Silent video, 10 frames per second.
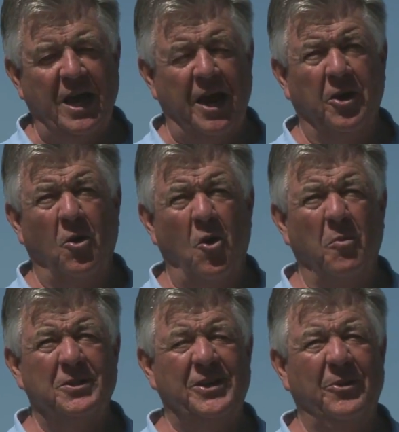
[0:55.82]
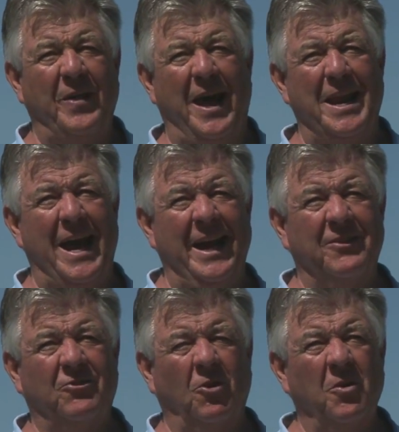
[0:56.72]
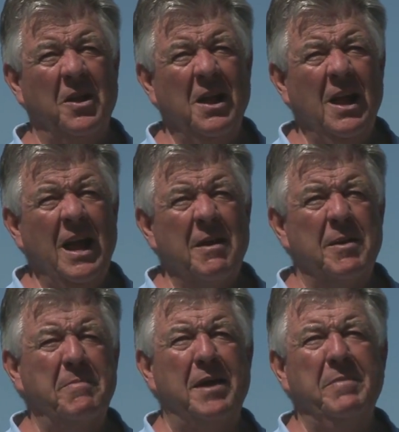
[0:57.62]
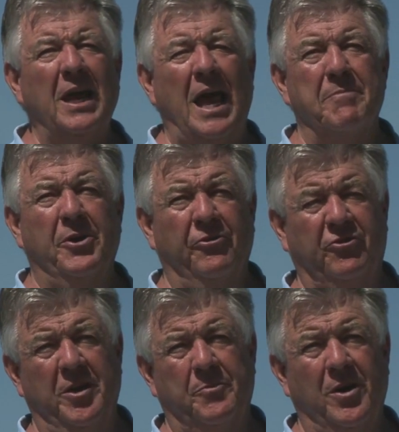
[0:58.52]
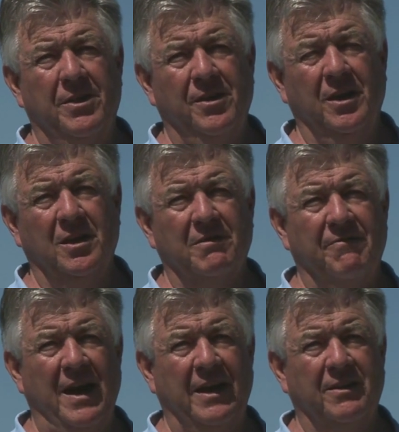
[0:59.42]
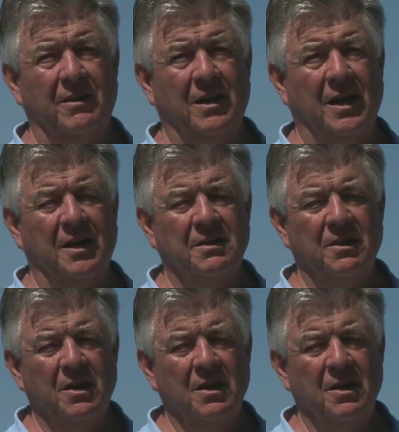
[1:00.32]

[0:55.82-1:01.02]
got to go home and see her that night, so it made me a lot better skipper, I think, and the fact that that